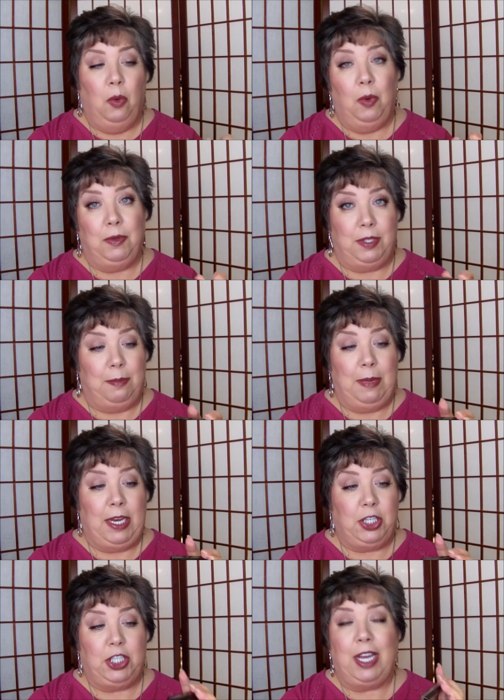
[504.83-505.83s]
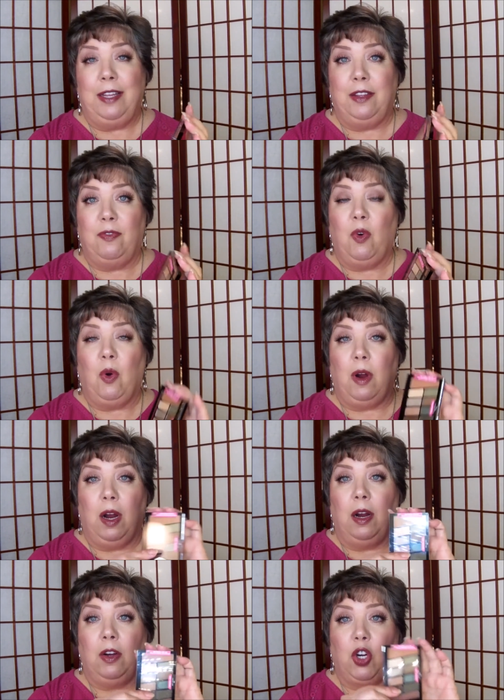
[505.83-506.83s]
want some matte shades for
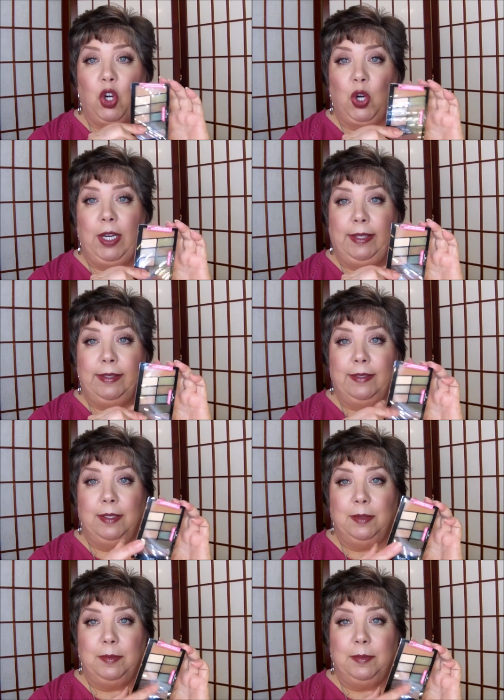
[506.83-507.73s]
our crease.